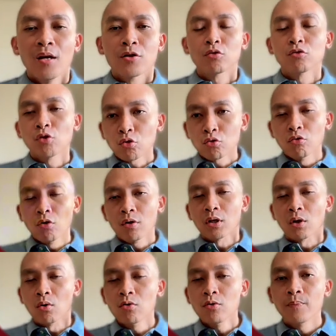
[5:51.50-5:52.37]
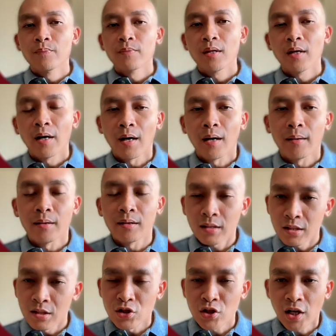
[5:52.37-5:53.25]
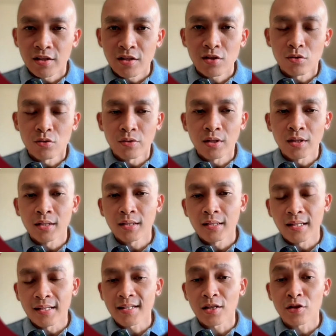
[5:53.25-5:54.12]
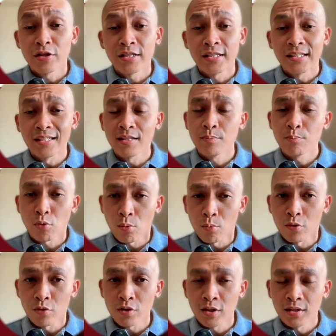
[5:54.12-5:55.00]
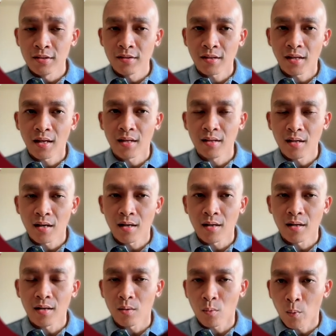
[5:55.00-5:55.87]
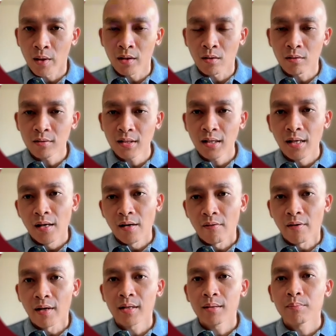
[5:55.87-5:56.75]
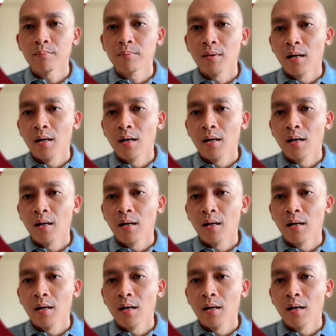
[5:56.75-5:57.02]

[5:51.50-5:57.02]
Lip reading: So not too long ago, in Chinese New Year, there's actually this promotion that went on, right?